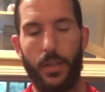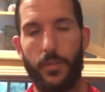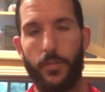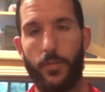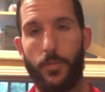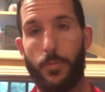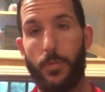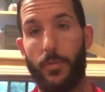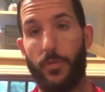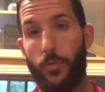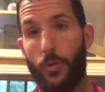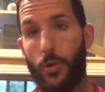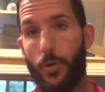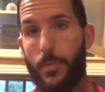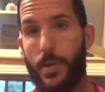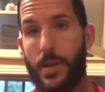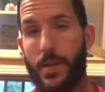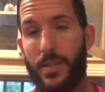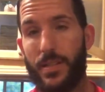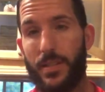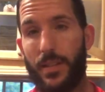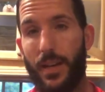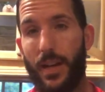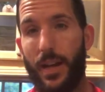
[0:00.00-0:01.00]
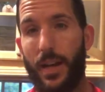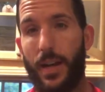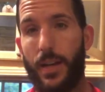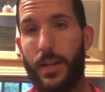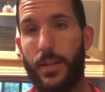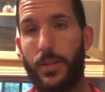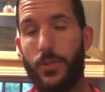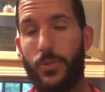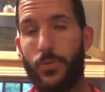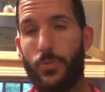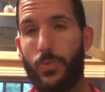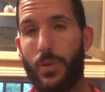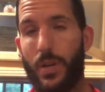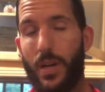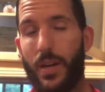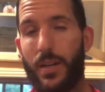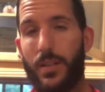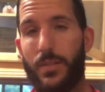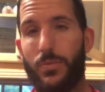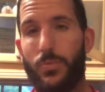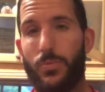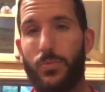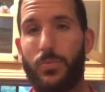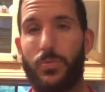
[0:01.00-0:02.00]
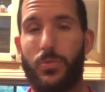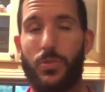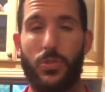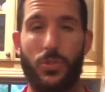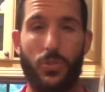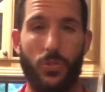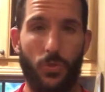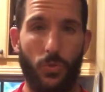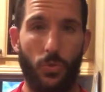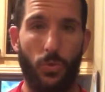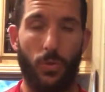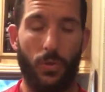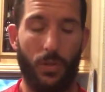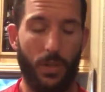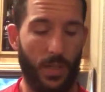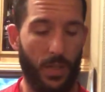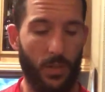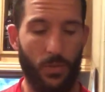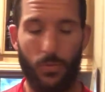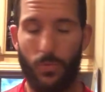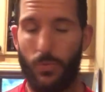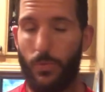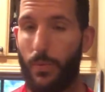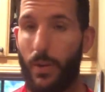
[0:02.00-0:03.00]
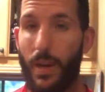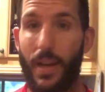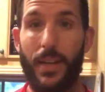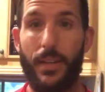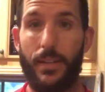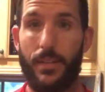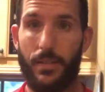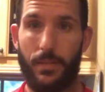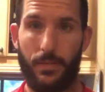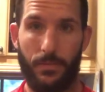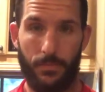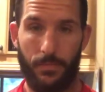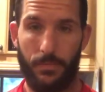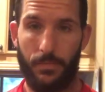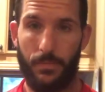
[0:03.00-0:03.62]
for Performix, I do not score, I don't rate